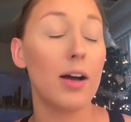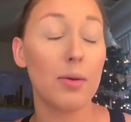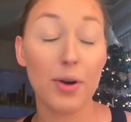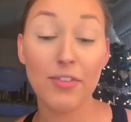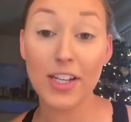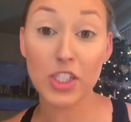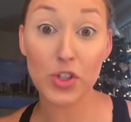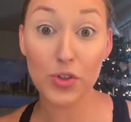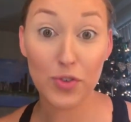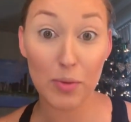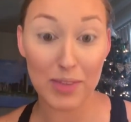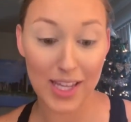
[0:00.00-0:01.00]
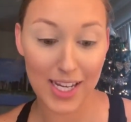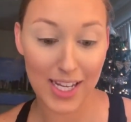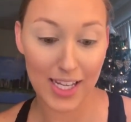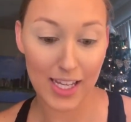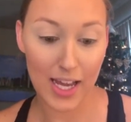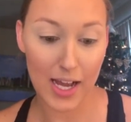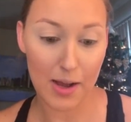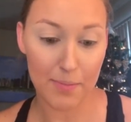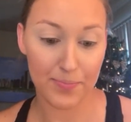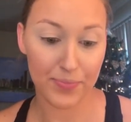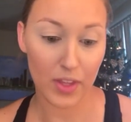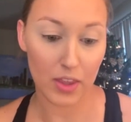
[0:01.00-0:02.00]
prevent you from getting
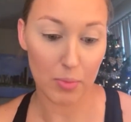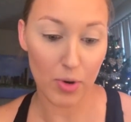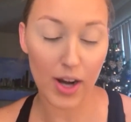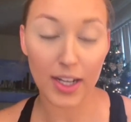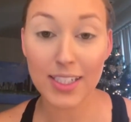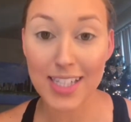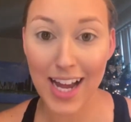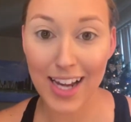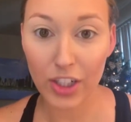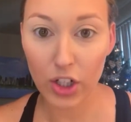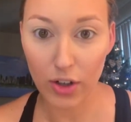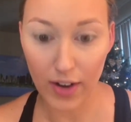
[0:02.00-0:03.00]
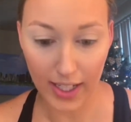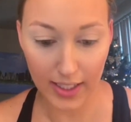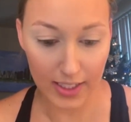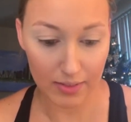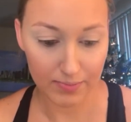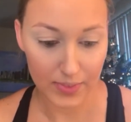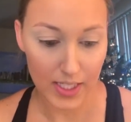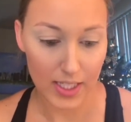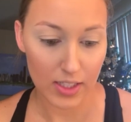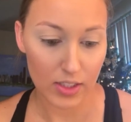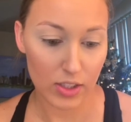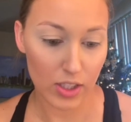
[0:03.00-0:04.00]
the product on correctly.
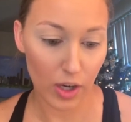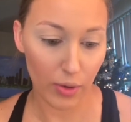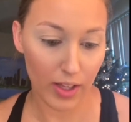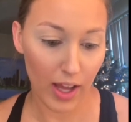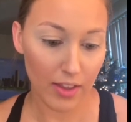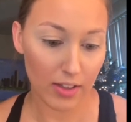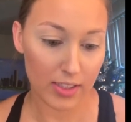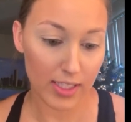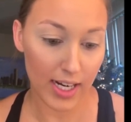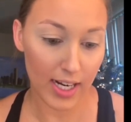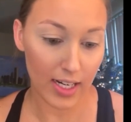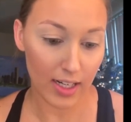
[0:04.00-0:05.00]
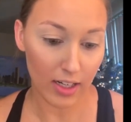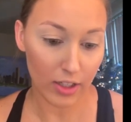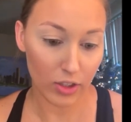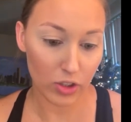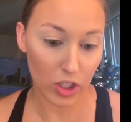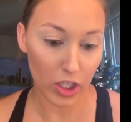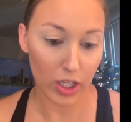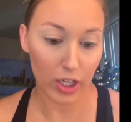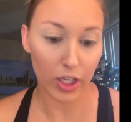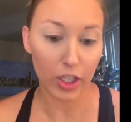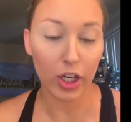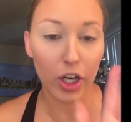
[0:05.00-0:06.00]
So the other side looks
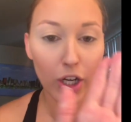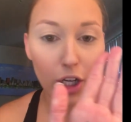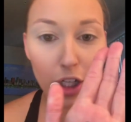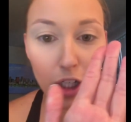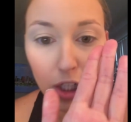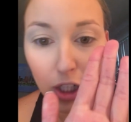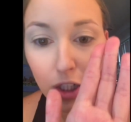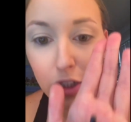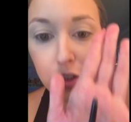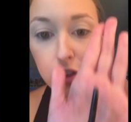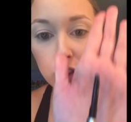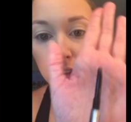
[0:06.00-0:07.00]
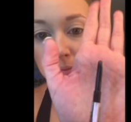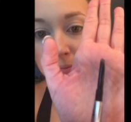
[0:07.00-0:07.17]
like this.